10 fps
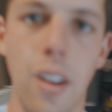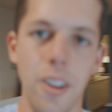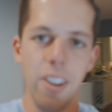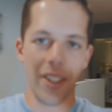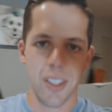
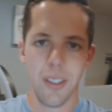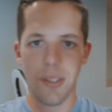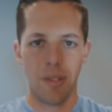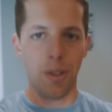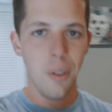Okay,
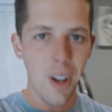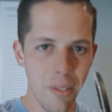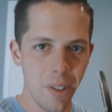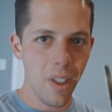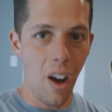so to
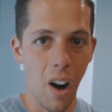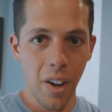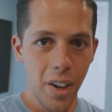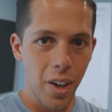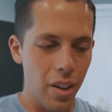all of you that
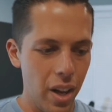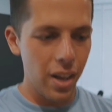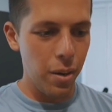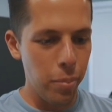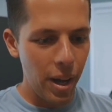are gonna go
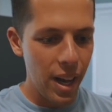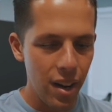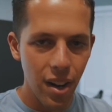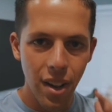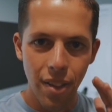ahead and buy
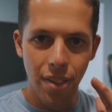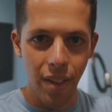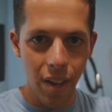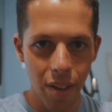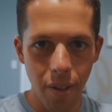it,
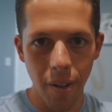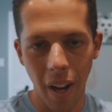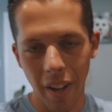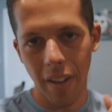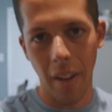thank you.
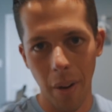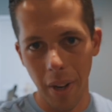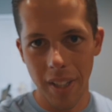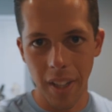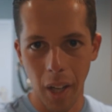I can't
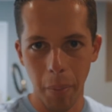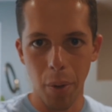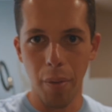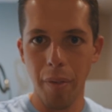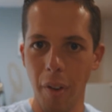wait to
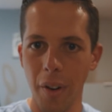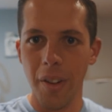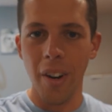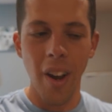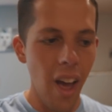help you
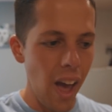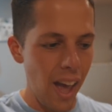further.